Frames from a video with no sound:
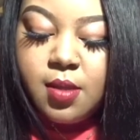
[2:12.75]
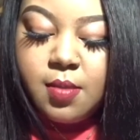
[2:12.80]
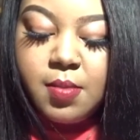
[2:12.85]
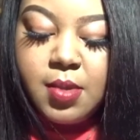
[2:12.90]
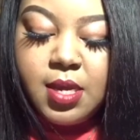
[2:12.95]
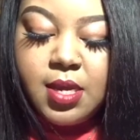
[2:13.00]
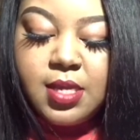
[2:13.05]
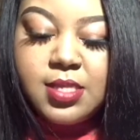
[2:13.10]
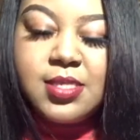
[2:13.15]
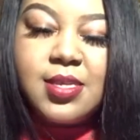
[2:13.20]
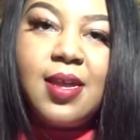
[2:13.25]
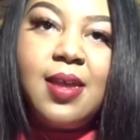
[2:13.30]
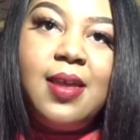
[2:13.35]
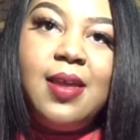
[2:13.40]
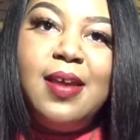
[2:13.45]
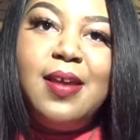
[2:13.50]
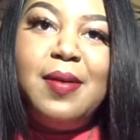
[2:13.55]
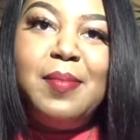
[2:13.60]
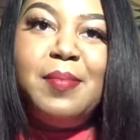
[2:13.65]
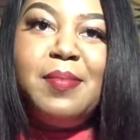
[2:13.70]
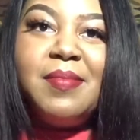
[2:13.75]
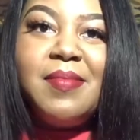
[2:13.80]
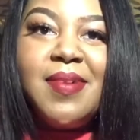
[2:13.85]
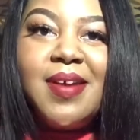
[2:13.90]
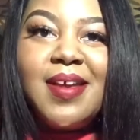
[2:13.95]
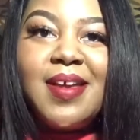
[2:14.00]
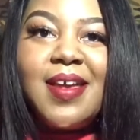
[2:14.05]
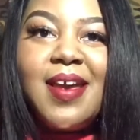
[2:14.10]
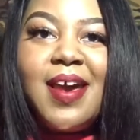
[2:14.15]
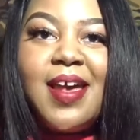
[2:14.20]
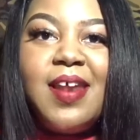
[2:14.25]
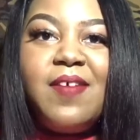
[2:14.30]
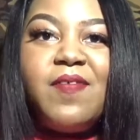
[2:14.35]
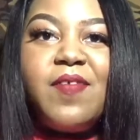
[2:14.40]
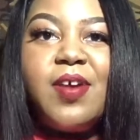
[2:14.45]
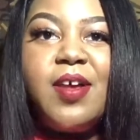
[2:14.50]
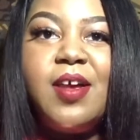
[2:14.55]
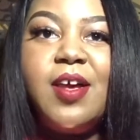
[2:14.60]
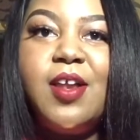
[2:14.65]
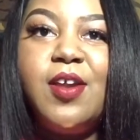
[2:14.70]
because I am kind
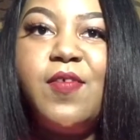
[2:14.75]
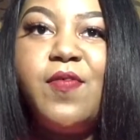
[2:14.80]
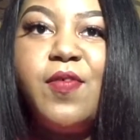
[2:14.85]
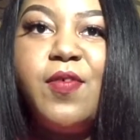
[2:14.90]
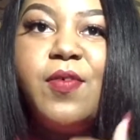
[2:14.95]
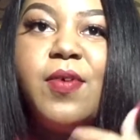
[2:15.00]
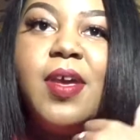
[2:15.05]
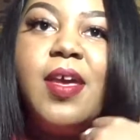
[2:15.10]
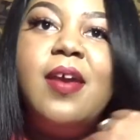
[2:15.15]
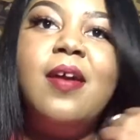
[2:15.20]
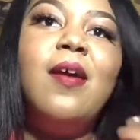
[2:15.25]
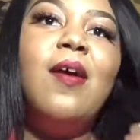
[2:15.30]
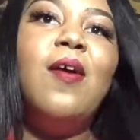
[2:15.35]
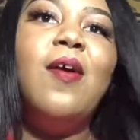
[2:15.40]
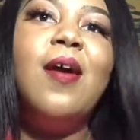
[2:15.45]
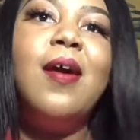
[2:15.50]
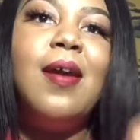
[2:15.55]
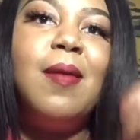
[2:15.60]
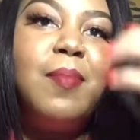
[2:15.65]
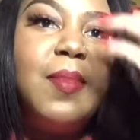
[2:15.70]
of colorful at heart.